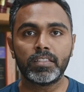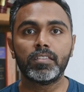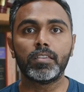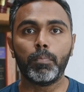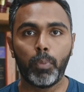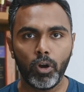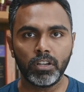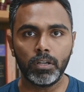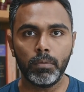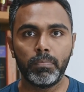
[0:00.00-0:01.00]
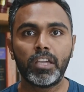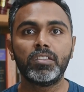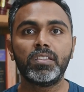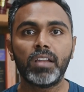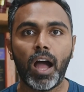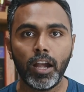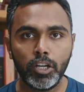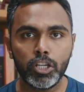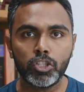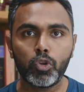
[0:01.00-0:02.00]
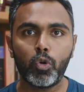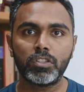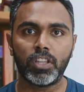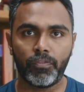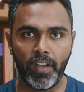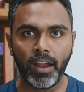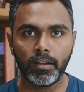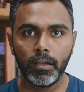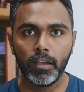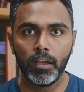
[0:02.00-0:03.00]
this is important because it underscores the fact